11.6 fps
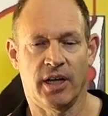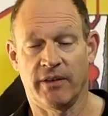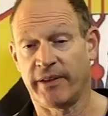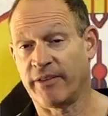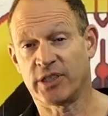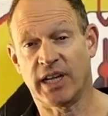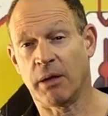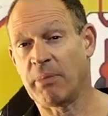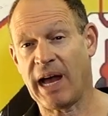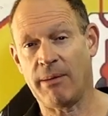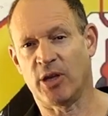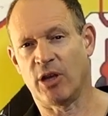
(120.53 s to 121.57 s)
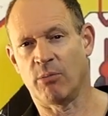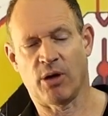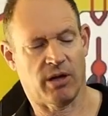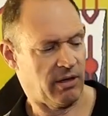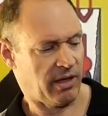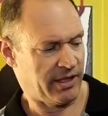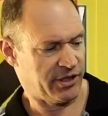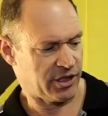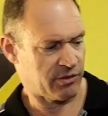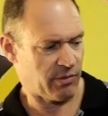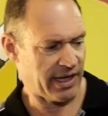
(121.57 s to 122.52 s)
If you ever see a barbecue bottle and
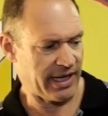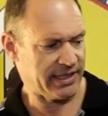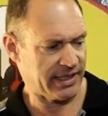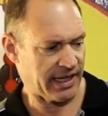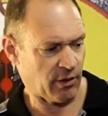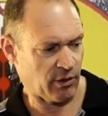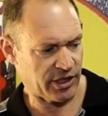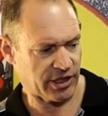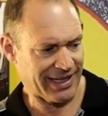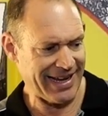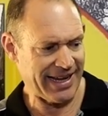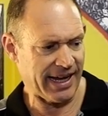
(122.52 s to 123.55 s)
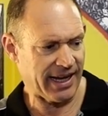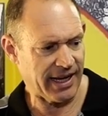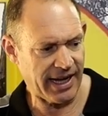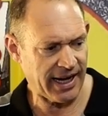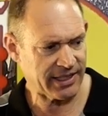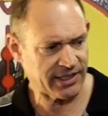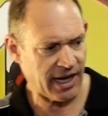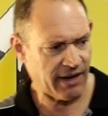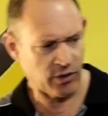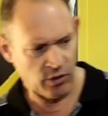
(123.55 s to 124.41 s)
just releasing or just leaking and actually have a